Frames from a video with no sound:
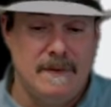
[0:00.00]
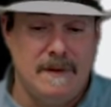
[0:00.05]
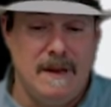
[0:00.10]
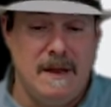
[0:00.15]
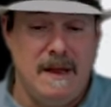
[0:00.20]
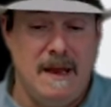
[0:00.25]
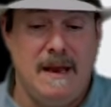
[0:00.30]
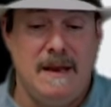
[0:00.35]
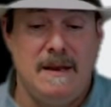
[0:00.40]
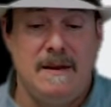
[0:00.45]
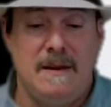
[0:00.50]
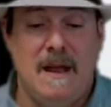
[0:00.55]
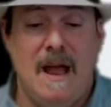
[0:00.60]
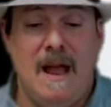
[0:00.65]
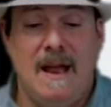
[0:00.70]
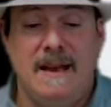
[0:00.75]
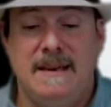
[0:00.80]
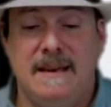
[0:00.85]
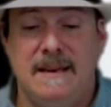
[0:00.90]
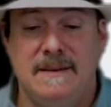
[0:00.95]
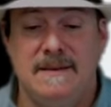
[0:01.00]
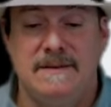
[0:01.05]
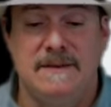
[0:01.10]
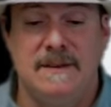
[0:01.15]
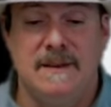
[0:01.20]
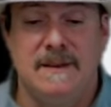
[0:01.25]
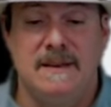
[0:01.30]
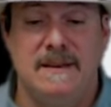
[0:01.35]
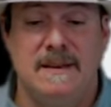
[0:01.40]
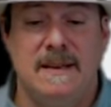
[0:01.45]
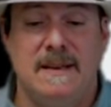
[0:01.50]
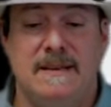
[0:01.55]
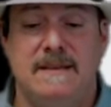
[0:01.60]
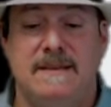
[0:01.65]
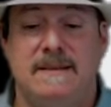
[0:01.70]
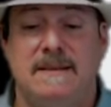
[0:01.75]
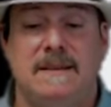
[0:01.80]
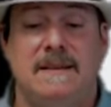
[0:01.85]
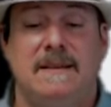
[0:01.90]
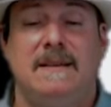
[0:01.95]
and ideas uh,
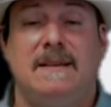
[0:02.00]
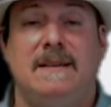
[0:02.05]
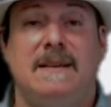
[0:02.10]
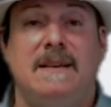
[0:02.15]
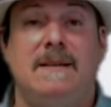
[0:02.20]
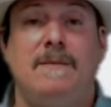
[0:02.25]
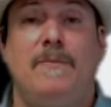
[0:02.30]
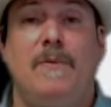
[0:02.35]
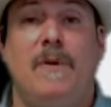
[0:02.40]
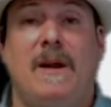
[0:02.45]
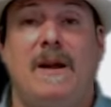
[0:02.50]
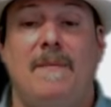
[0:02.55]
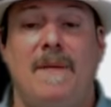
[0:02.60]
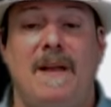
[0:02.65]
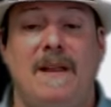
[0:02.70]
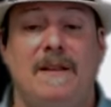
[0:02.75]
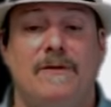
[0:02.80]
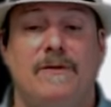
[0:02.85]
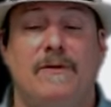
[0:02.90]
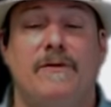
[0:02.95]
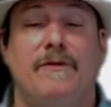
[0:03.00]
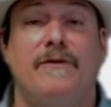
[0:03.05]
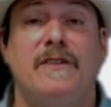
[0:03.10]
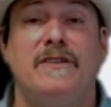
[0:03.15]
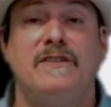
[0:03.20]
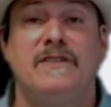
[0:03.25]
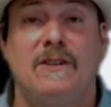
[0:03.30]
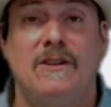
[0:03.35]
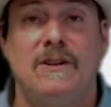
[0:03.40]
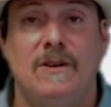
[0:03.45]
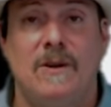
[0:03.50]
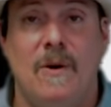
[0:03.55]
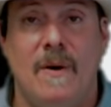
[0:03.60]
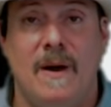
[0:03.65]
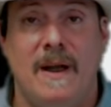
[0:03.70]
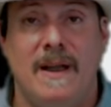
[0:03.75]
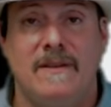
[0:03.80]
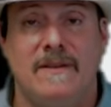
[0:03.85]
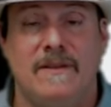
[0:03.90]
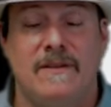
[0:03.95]
that uh, he recommends for physical
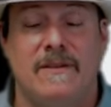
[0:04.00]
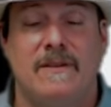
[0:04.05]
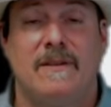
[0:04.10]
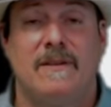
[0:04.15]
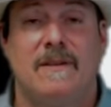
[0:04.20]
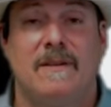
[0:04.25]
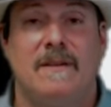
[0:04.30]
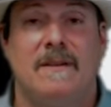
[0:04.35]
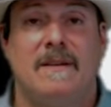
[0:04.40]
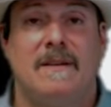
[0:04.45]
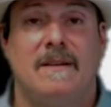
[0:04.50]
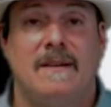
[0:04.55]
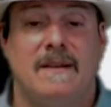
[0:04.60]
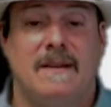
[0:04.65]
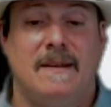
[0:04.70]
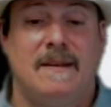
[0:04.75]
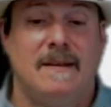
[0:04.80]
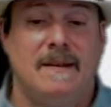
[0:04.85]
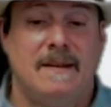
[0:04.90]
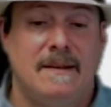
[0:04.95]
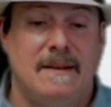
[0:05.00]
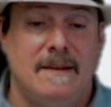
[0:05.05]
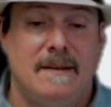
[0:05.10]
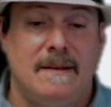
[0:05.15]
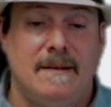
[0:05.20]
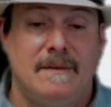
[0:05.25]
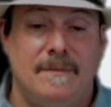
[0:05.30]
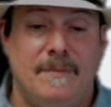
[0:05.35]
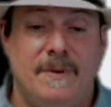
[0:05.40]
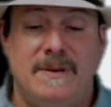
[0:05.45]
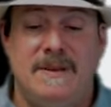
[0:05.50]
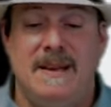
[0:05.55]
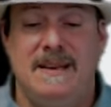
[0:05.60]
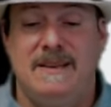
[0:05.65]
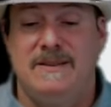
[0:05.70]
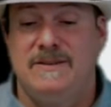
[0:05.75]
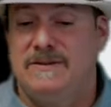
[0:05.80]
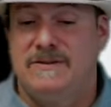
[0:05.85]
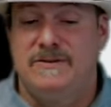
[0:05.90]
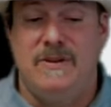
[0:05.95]
coins. But
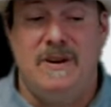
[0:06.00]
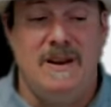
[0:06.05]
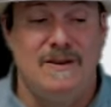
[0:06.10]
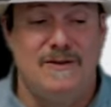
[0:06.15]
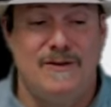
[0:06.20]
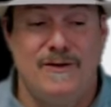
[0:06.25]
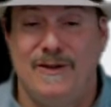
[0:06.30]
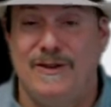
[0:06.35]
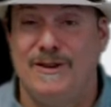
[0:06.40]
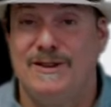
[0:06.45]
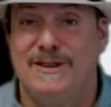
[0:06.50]
they transfer